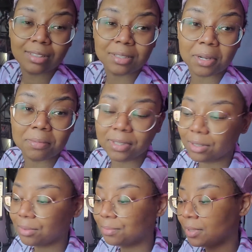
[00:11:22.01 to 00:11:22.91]
time
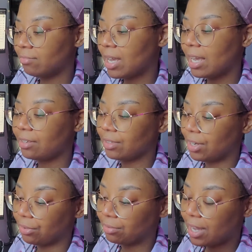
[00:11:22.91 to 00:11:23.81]
ago. I don't
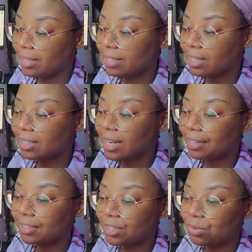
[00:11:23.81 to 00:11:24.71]
know. I think I could
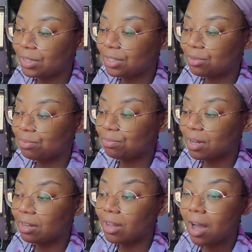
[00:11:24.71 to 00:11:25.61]
execute this
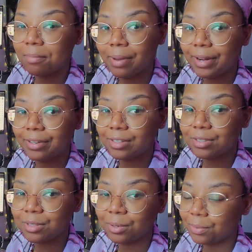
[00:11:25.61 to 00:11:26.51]
a lot better,
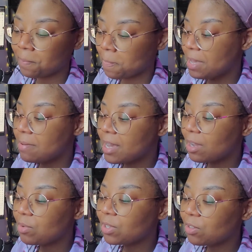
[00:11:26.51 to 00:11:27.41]
so maybe I
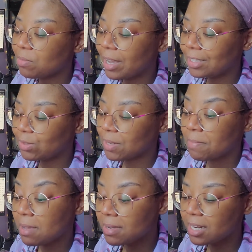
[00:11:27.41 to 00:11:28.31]
will go back to it,
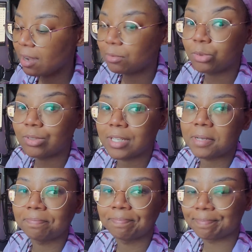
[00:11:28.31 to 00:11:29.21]
maybe not, we'll
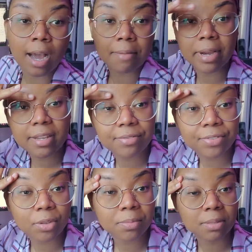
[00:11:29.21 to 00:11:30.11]
see. I might
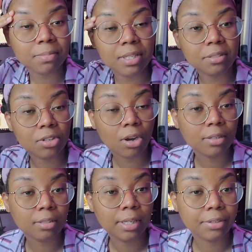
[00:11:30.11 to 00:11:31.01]
film some
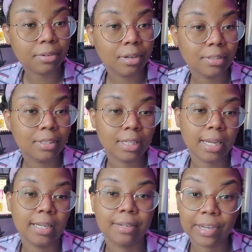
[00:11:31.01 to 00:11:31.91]
TikToks later on
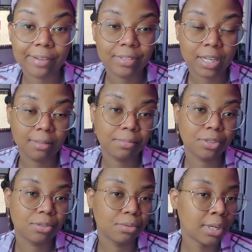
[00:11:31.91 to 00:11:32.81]
tonight if I have time
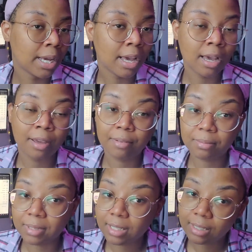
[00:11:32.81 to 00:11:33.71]
to
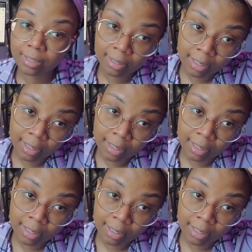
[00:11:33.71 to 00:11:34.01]
maybe